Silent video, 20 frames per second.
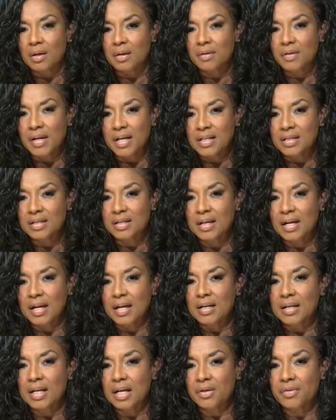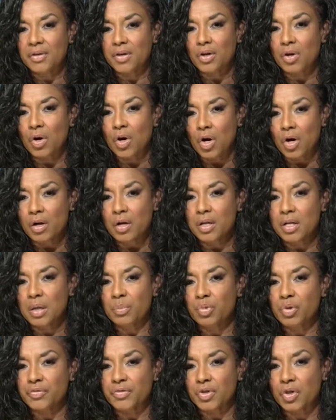Thanks again. Now, there are a
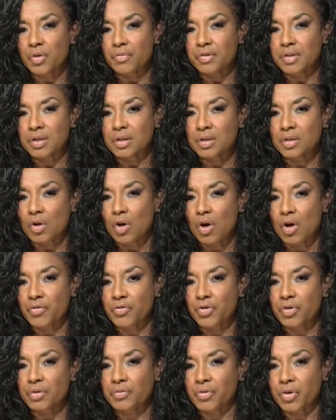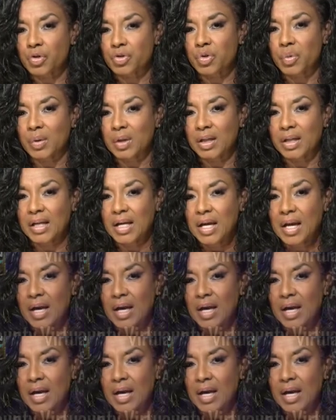number of services offered virtually,